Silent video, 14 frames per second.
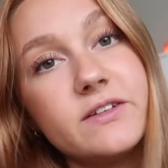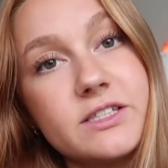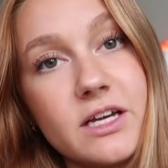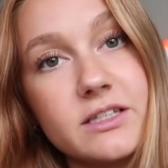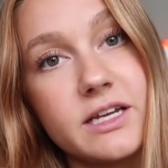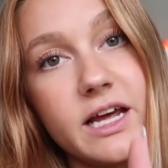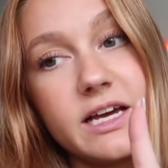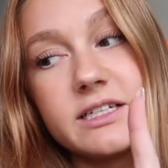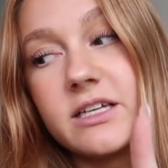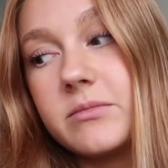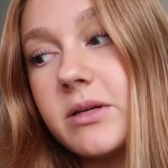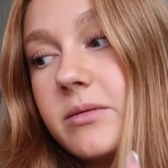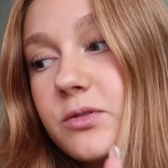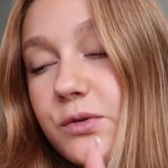if it's not today,
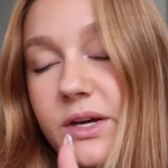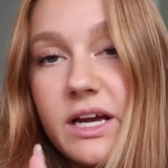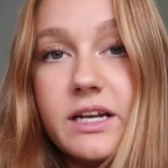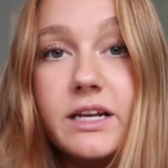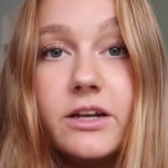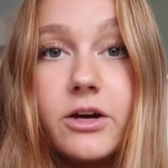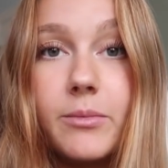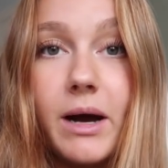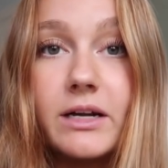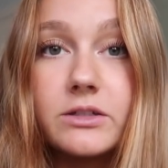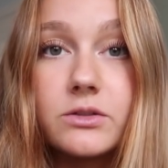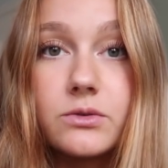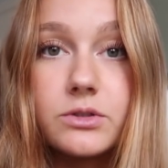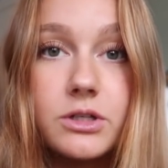sometime this week, I need to go back to school